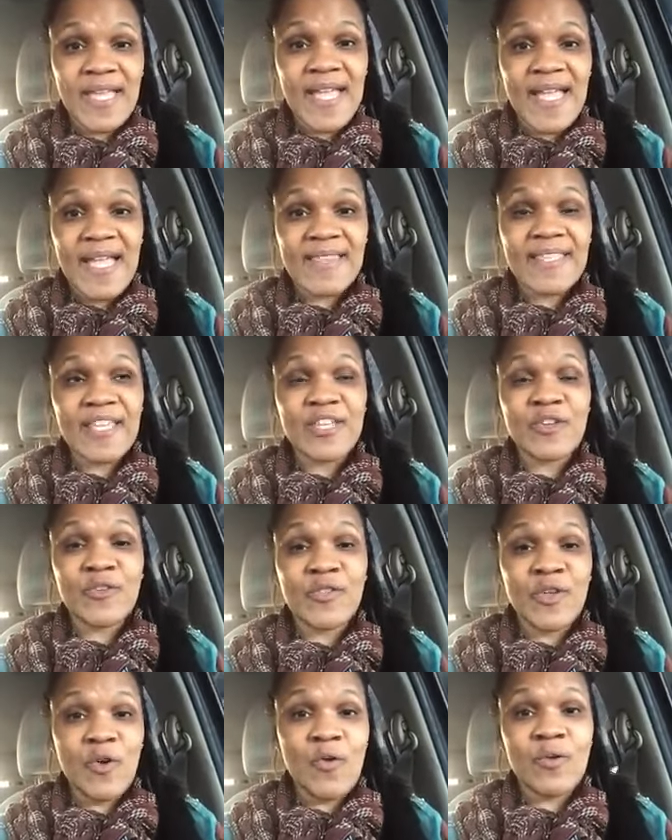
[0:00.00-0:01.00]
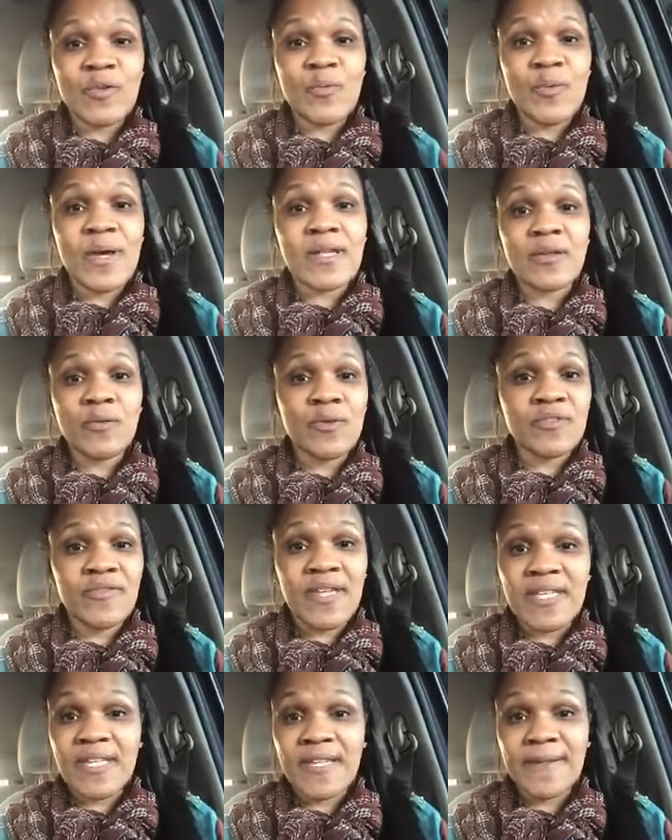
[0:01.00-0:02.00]
guy that you're the only one who has
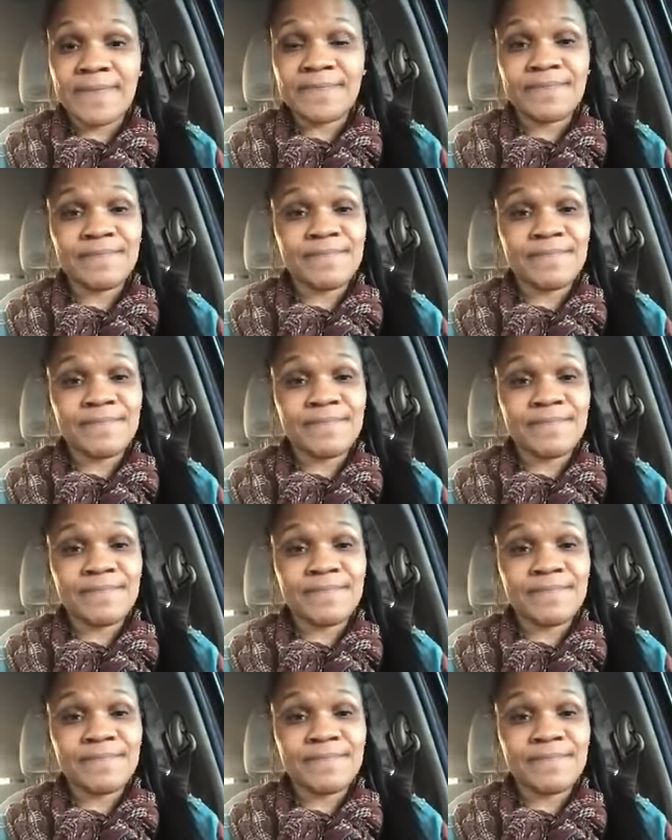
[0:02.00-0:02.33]
vetted him.